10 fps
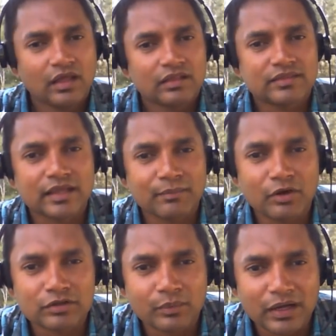Think
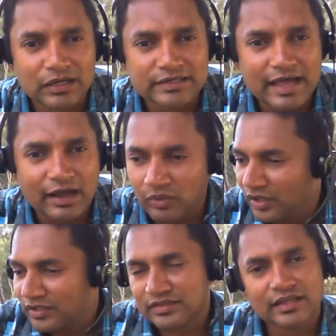about the world now.
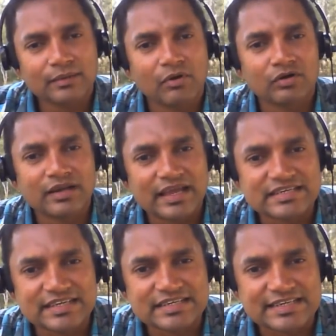Think about
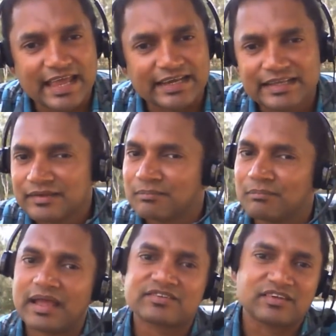1910.
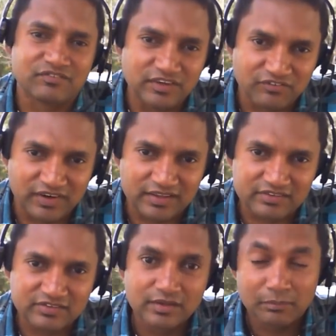Massive
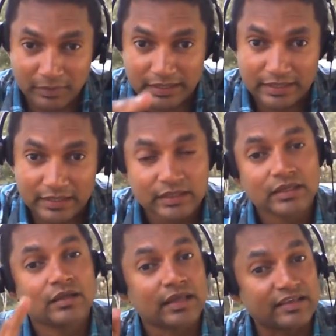difference. Meaning,
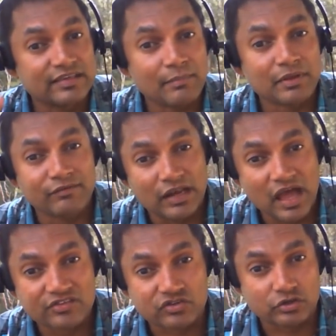examiner will
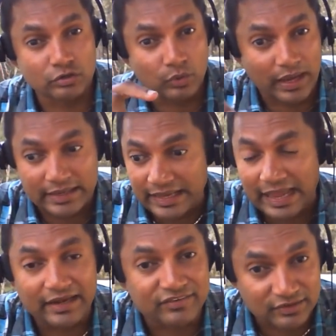ask you to look at
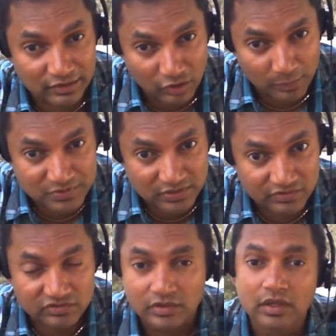additional
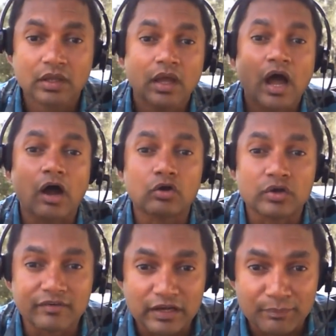options. How to
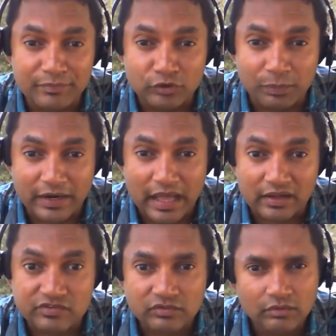develop new
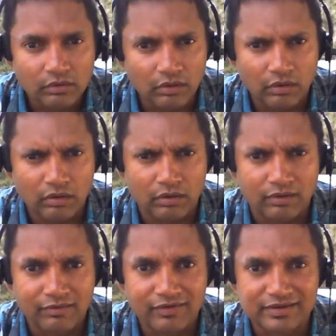products. Oh,
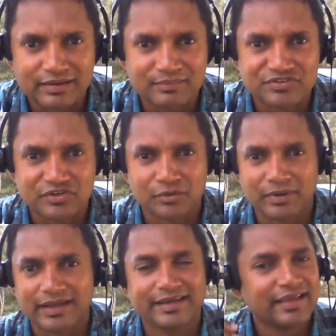what comes to your
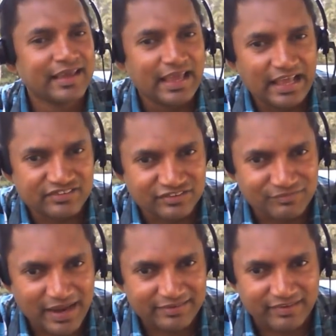mind? Answer
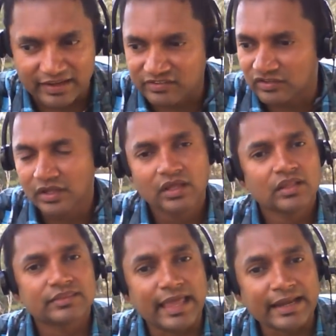matrix.
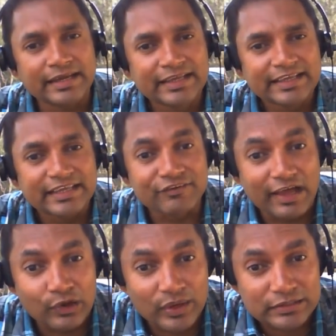Then
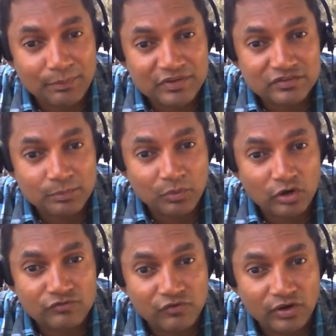evaluate the present
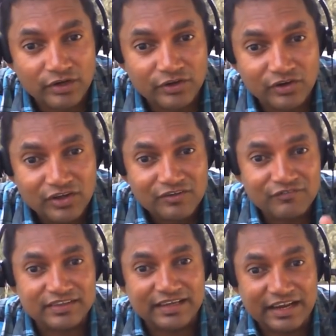portfolio
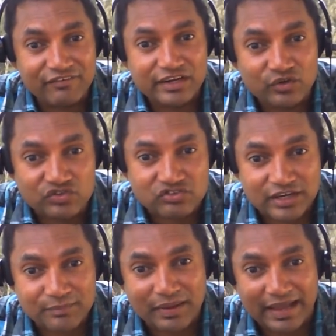with a revenue
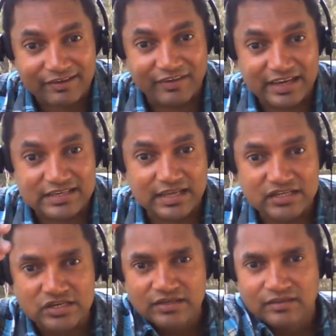stream and a
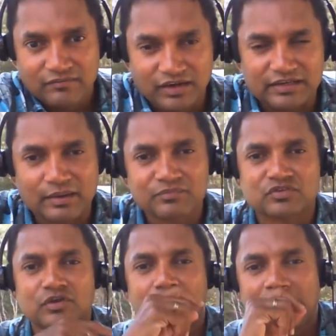weightage. What comes
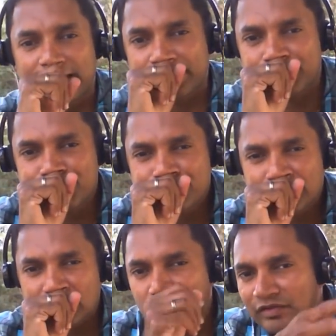to your mind?
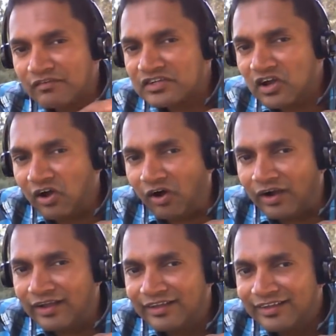Do we have a
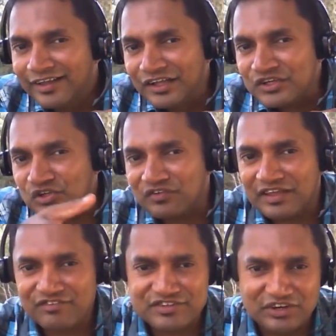dog? Do we
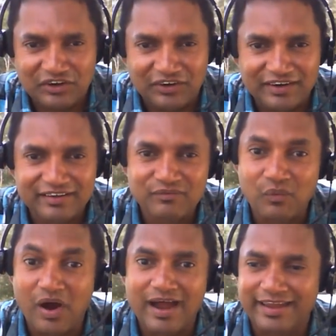have a dog?
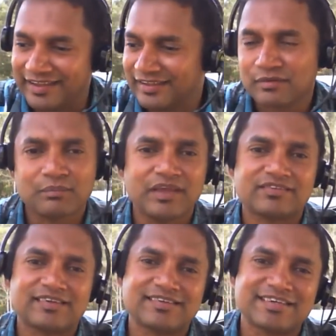Why?
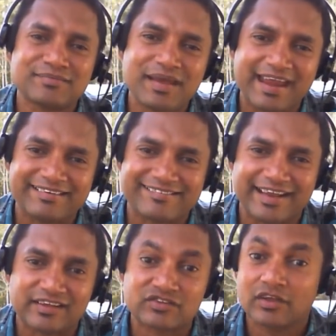BCG
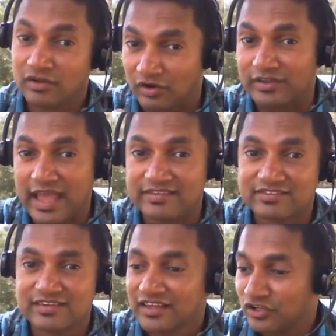matrix. Oh
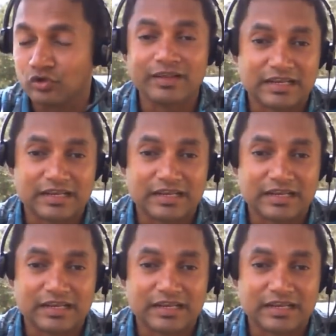yes, you will